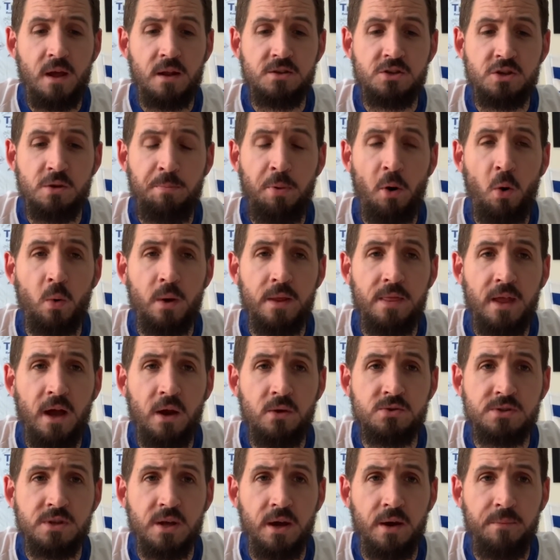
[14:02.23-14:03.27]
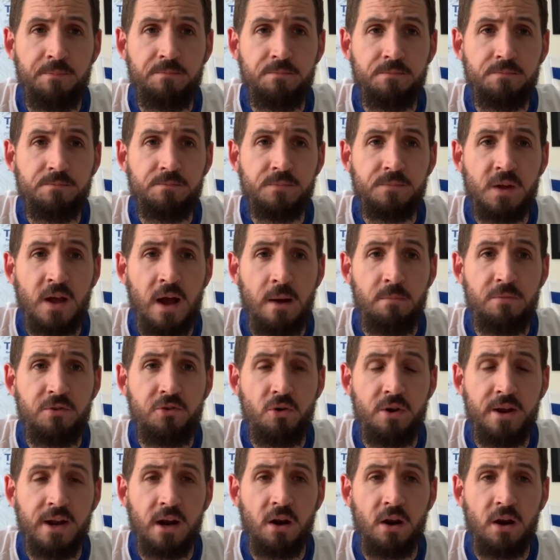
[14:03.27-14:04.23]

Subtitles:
supporting those that have come 3